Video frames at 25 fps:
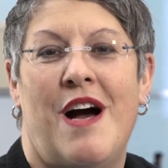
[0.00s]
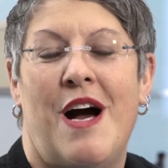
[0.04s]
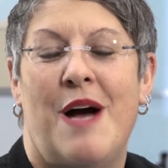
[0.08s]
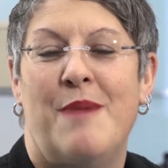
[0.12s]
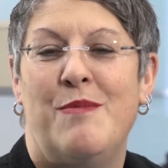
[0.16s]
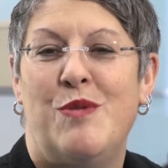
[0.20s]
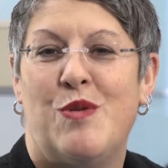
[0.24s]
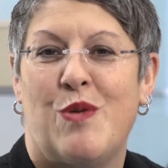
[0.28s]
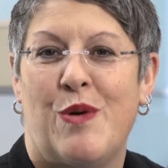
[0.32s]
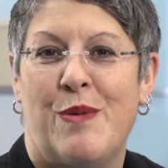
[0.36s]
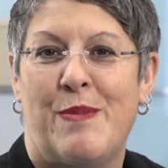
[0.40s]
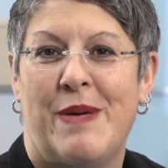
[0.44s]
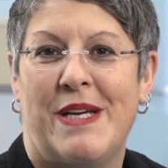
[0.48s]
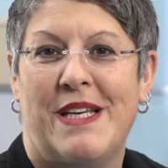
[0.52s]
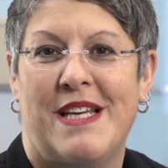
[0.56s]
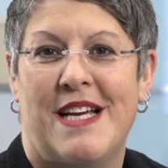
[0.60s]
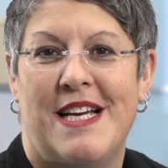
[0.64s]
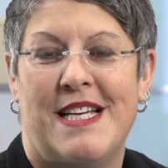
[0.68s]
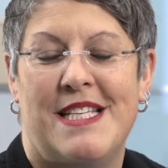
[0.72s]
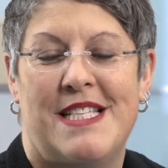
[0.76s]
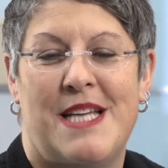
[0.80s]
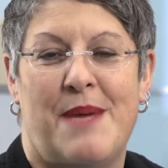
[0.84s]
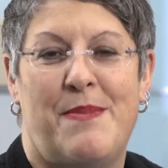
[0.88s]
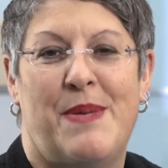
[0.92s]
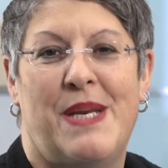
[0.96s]
I'm Joy
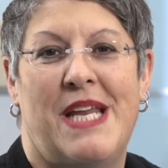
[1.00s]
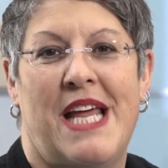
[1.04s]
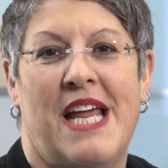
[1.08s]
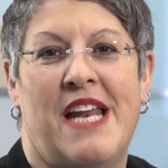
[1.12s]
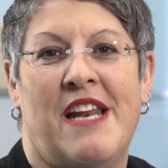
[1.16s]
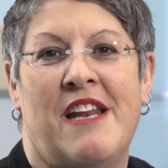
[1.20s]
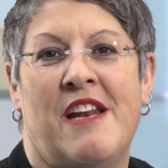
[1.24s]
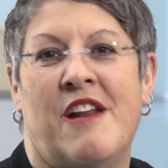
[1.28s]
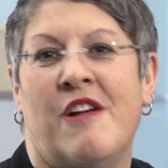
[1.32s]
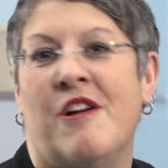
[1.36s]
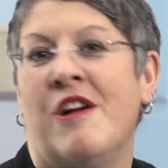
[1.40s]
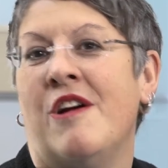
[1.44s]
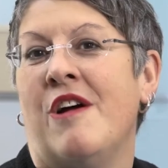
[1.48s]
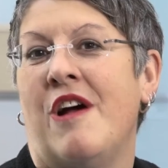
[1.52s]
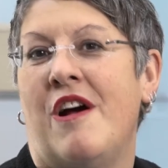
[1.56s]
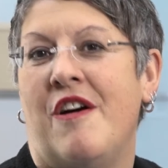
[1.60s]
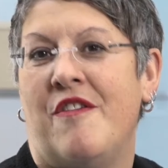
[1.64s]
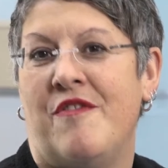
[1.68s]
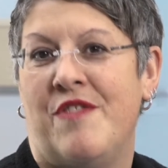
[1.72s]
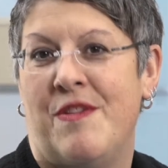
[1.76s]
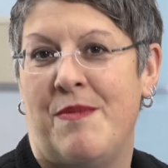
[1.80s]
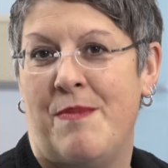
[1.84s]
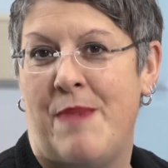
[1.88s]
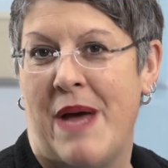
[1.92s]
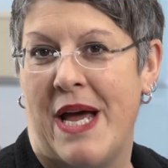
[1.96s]
McKnight, Deputy Editor
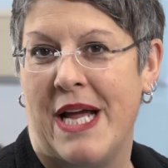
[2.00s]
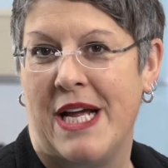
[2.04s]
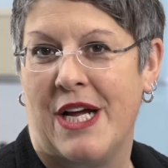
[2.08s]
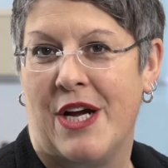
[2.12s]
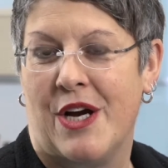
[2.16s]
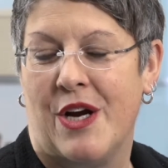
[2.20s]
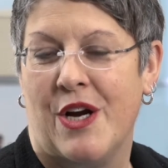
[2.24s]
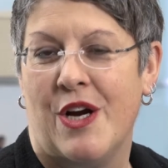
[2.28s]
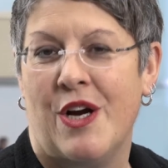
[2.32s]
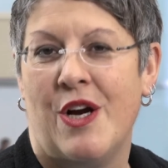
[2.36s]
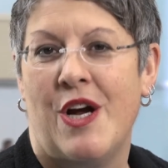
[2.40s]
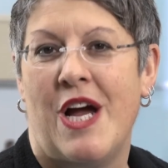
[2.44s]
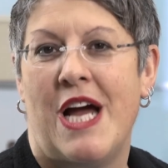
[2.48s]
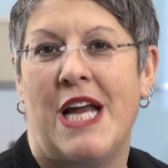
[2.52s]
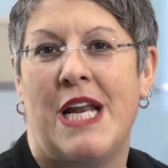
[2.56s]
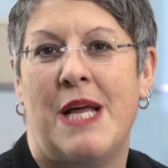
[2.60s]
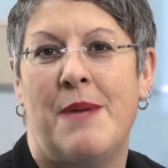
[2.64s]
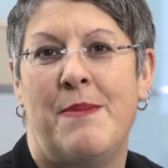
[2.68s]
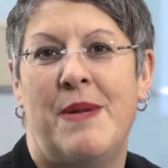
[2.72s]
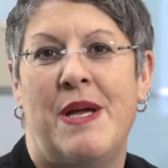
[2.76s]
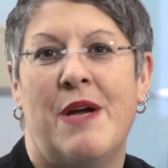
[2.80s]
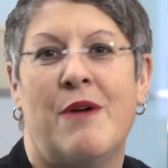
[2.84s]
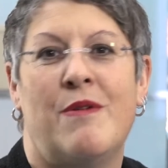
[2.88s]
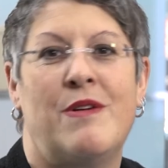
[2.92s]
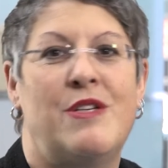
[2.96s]
of The Banker, and
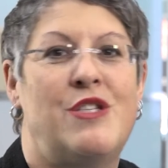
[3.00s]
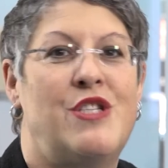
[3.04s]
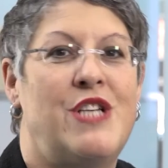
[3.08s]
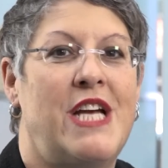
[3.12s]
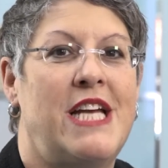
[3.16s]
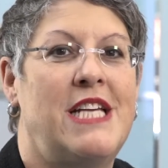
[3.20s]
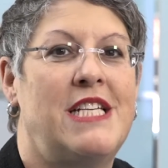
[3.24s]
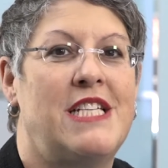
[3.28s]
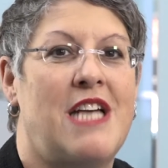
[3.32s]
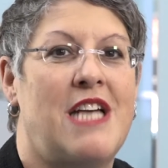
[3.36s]
I'm here with Jake